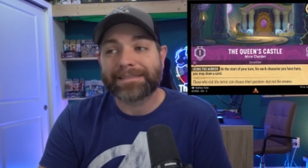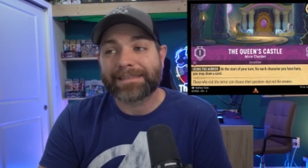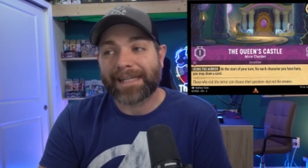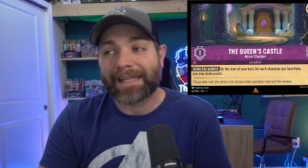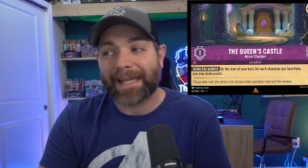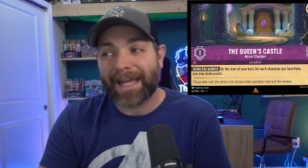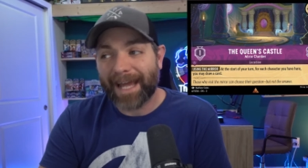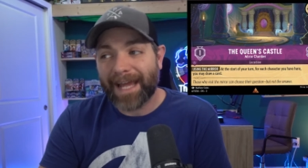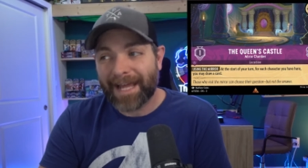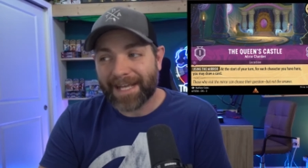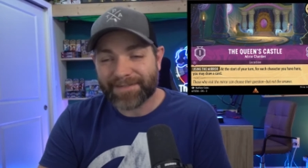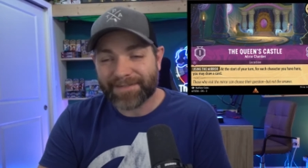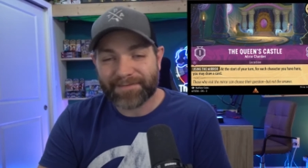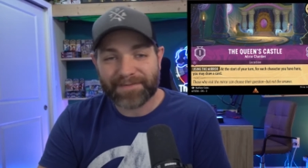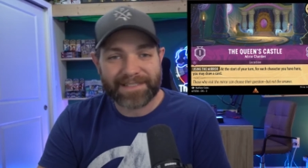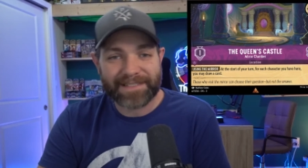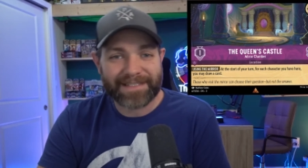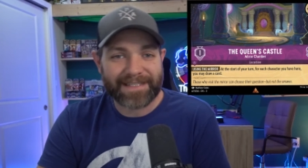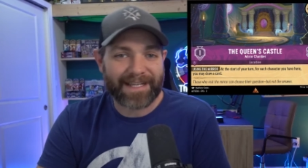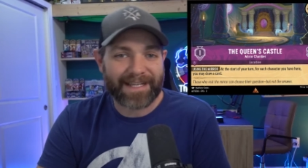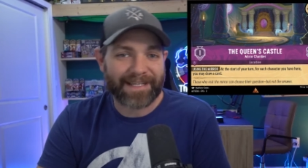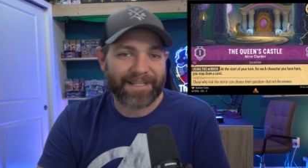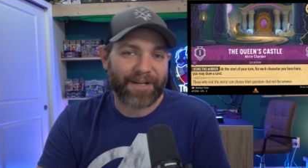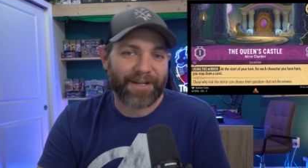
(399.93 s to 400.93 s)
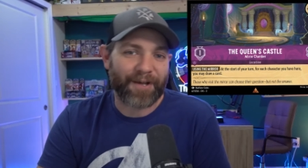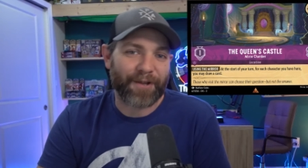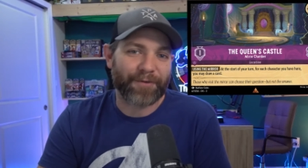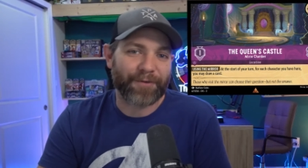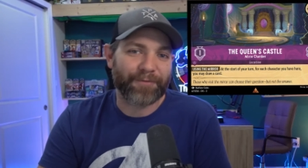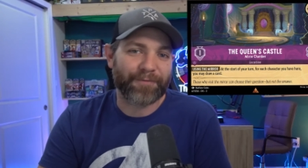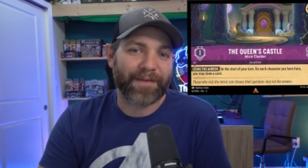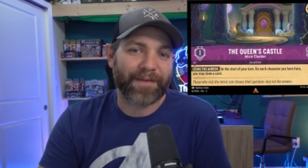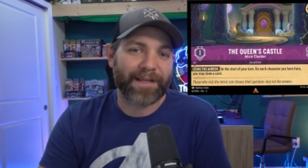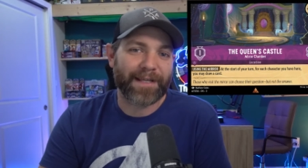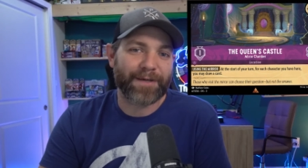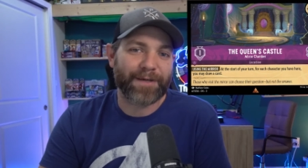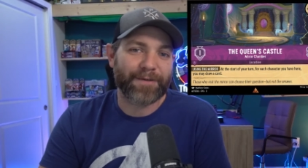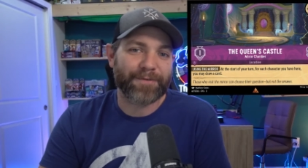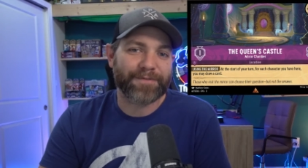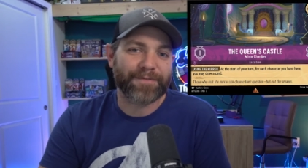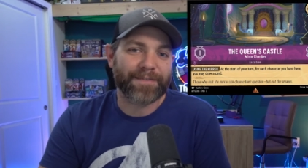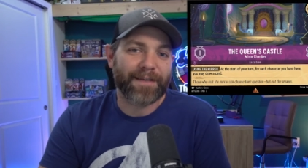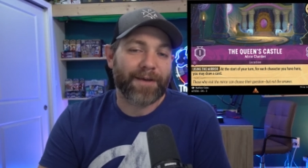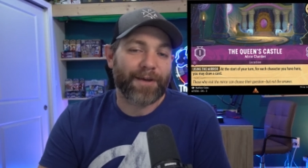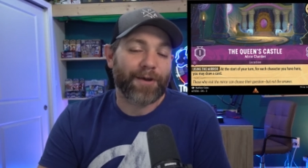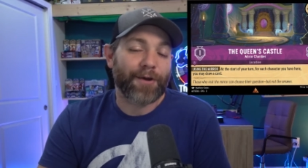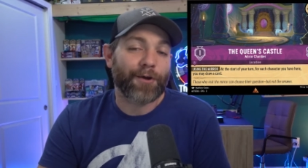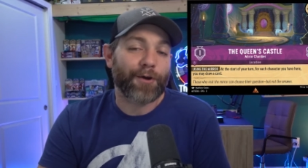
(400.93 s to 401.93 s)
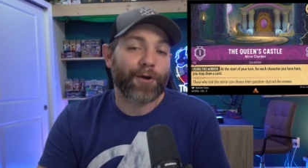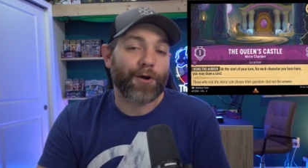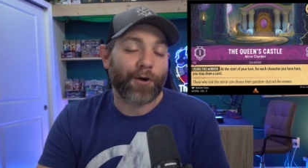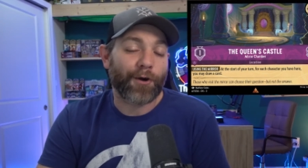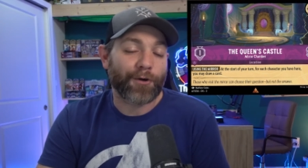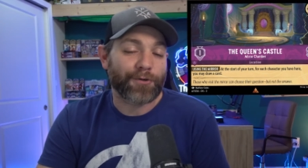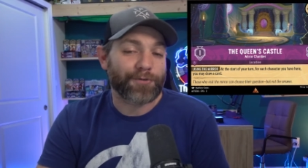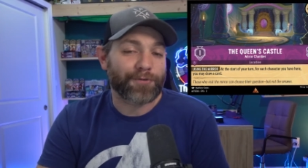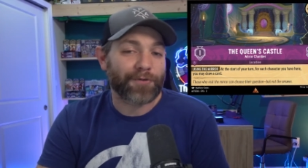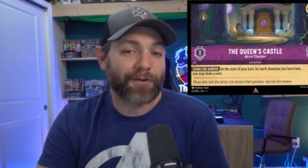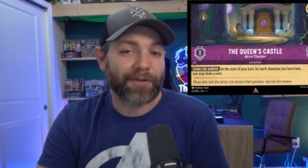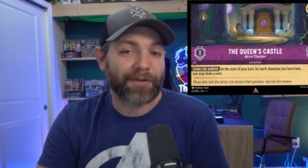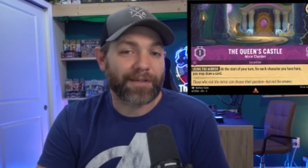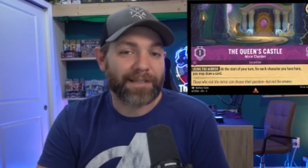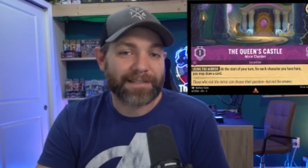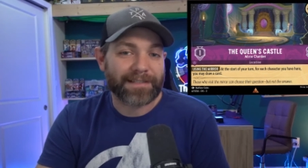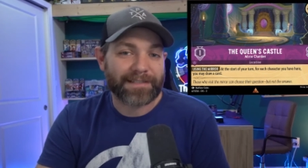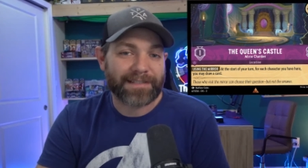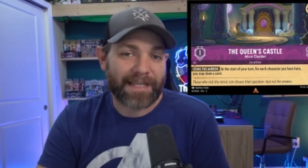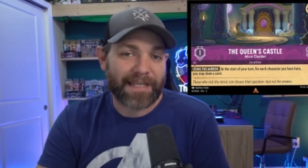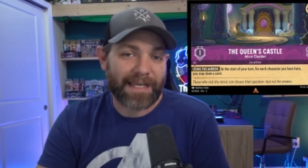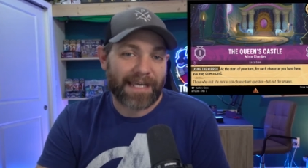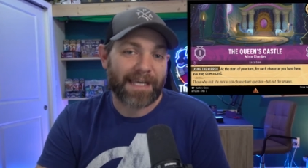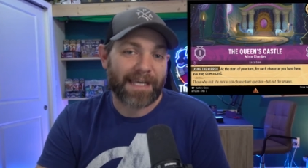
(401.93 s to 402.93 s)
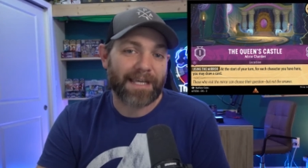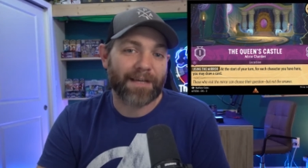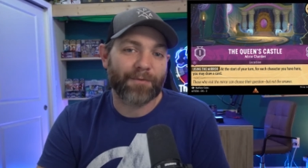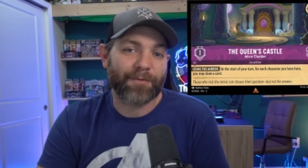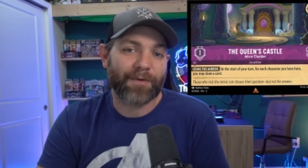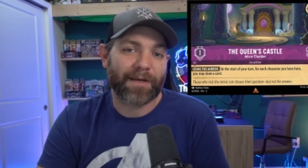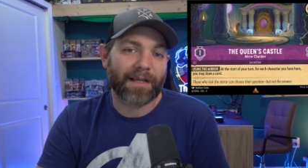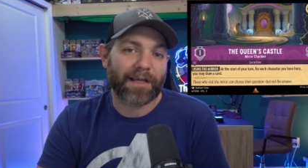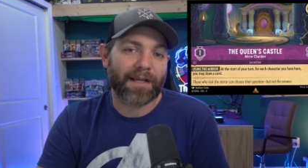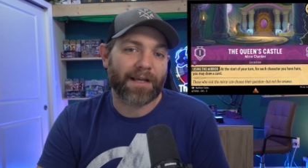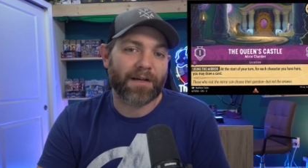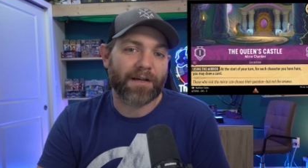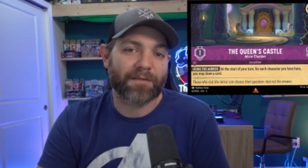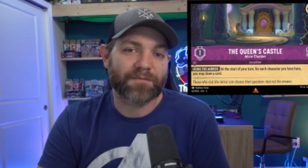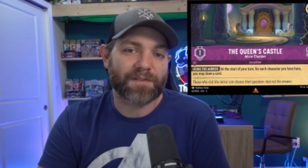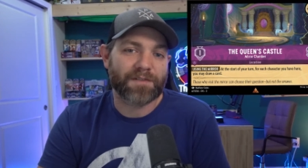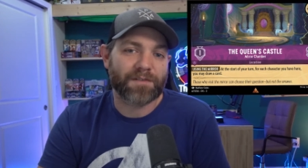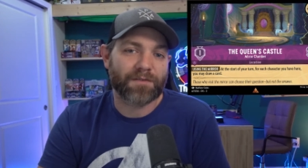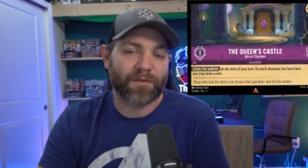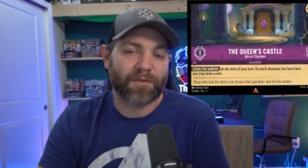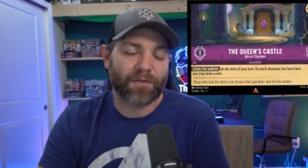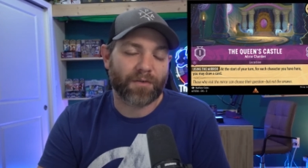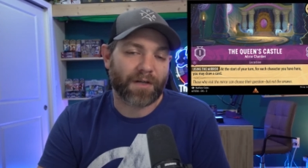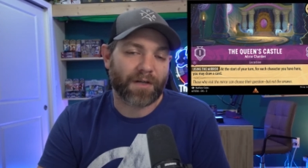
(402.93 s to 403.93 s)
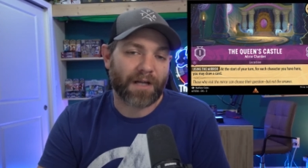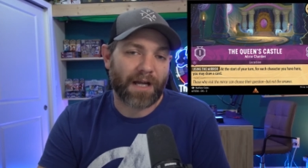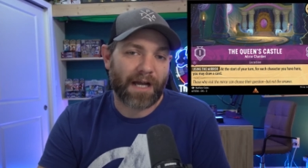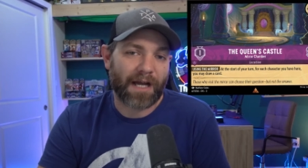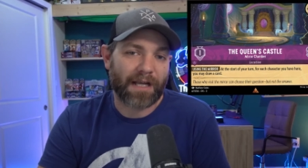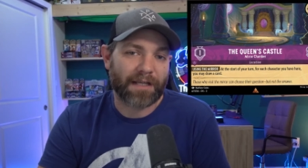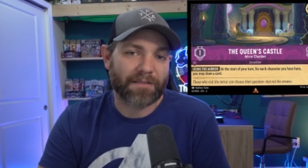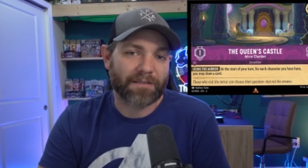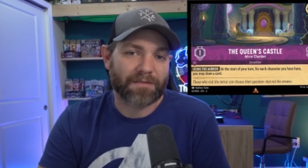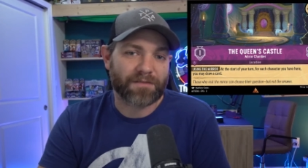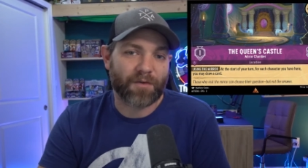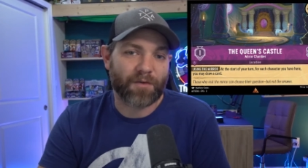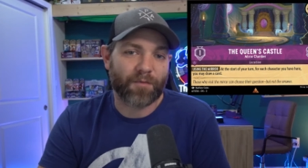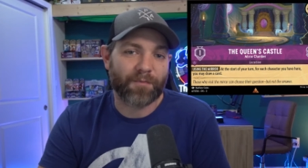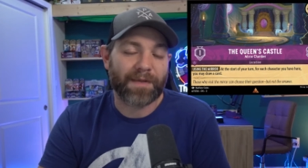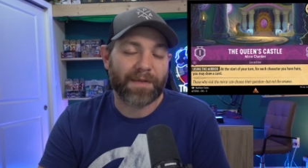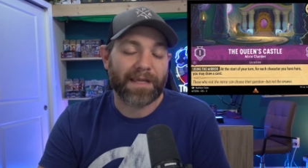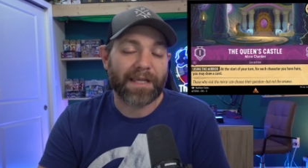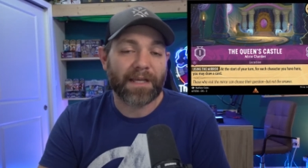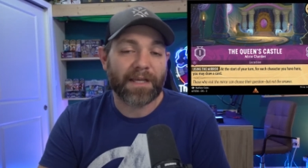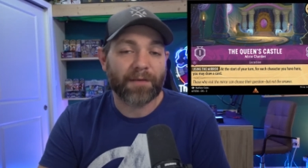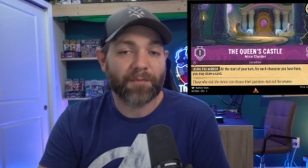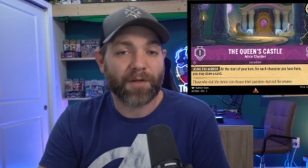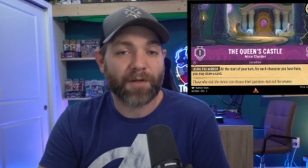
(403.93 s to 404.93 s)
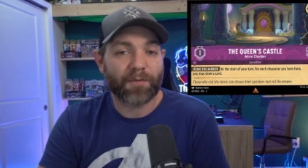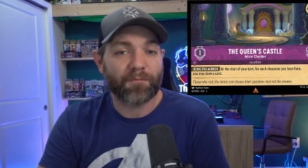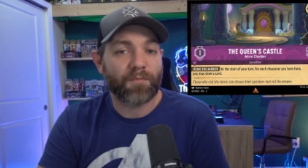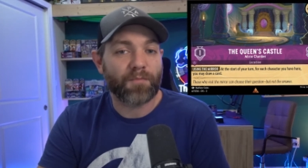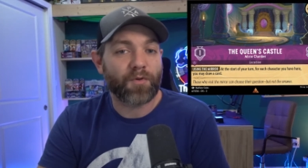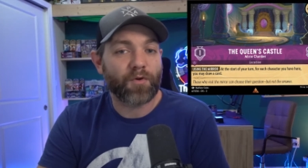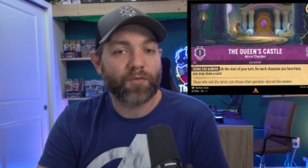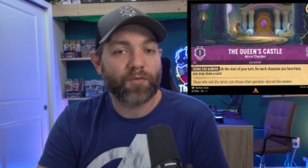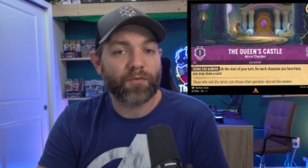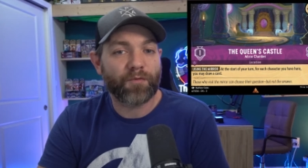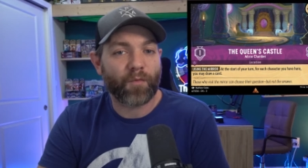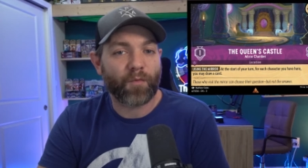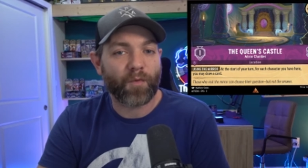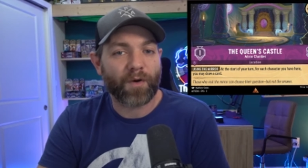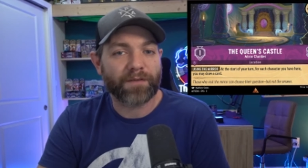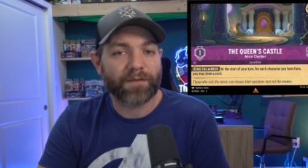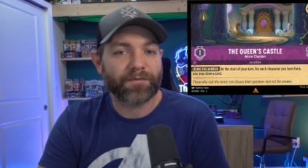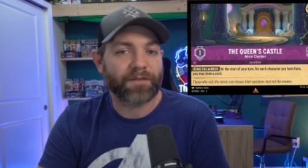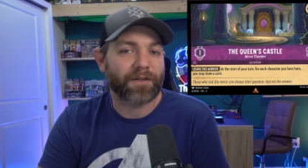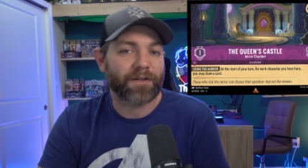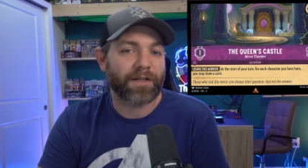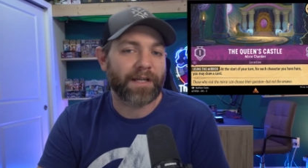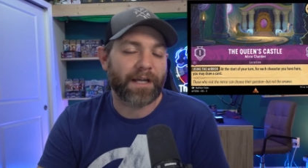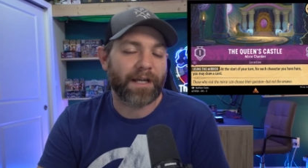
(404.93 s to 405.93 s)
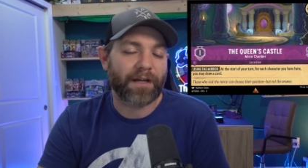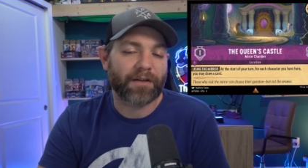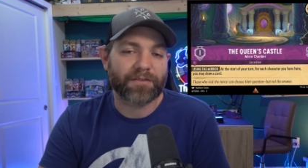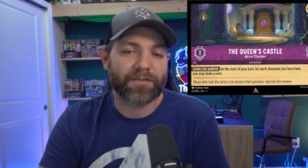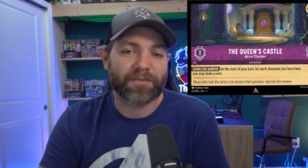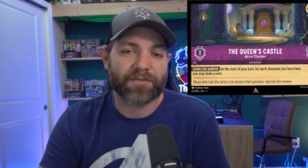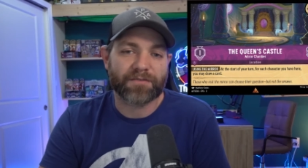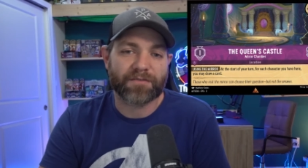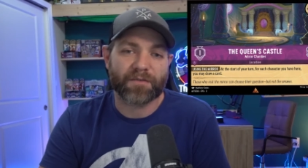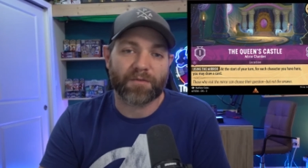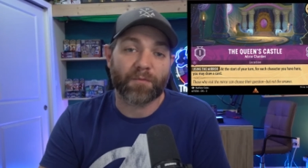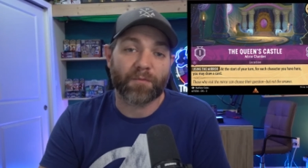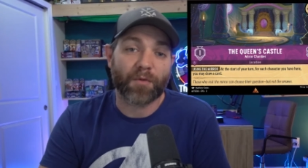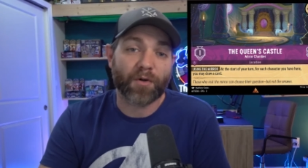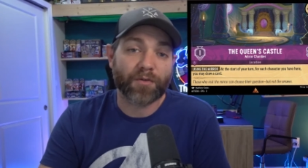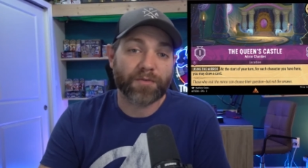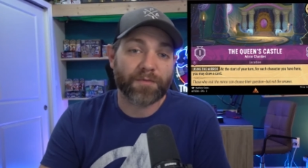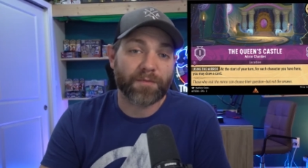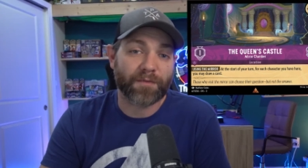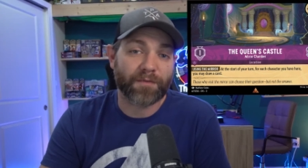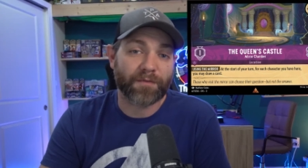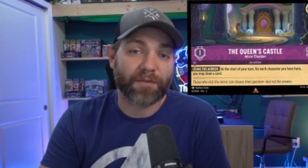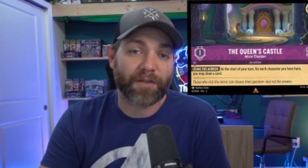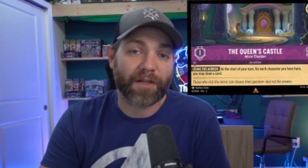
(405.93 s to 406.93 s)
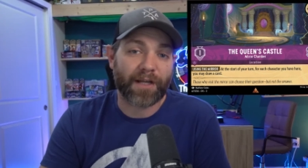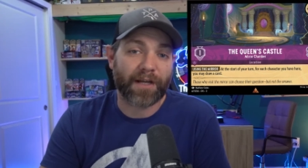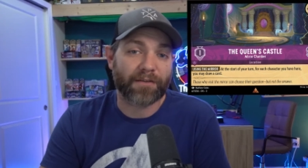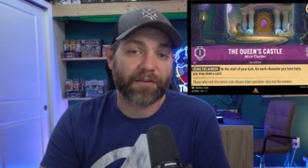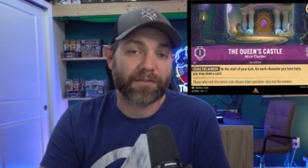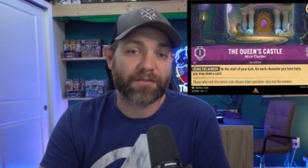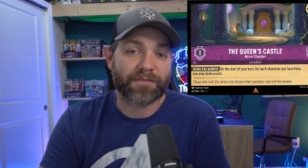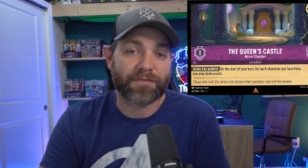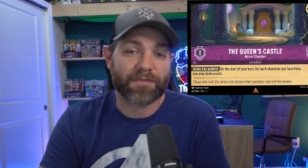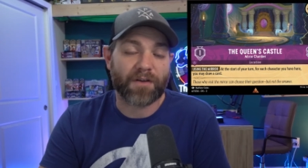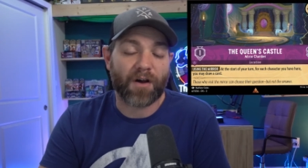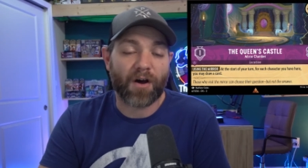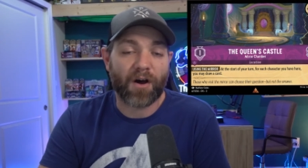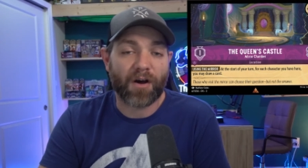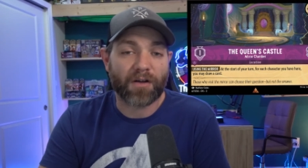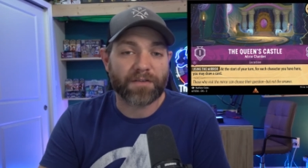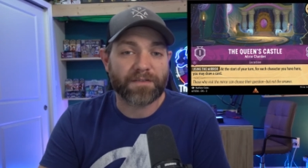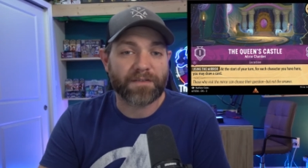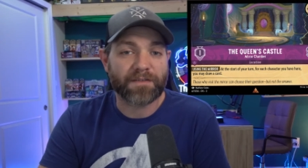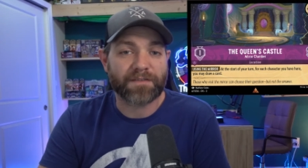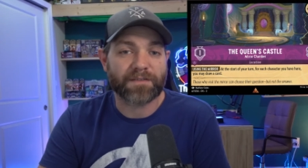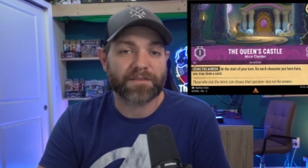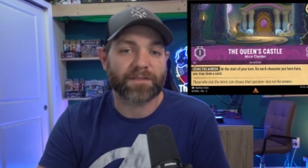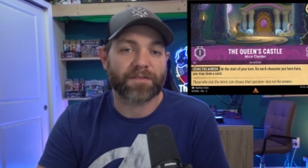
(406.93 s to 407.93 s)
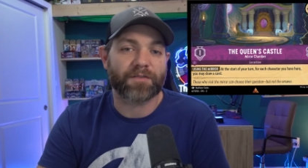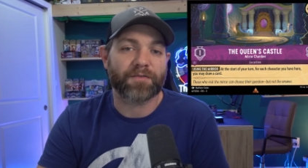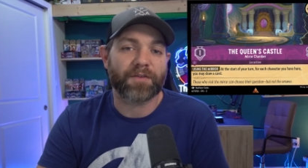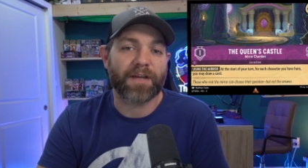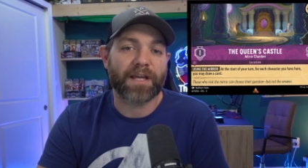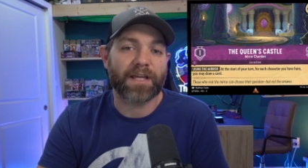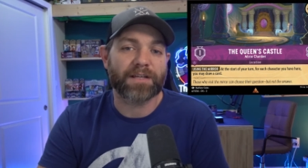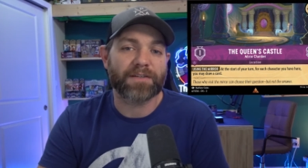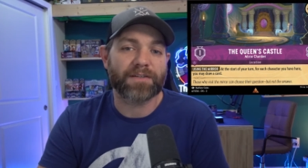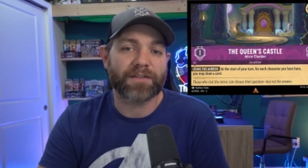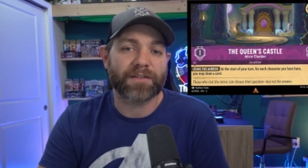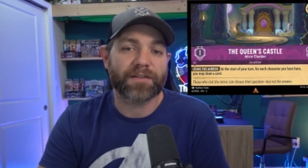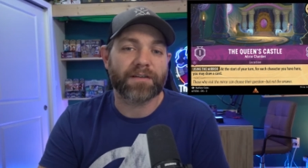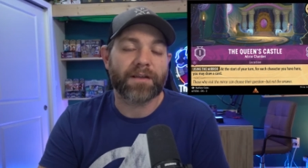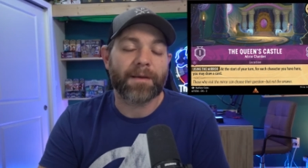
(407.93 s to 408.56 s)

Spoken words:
as we said in other videos, card draw is king when it comes to Lorcana, so being able to move one of your characters or multiple of your characters onto this location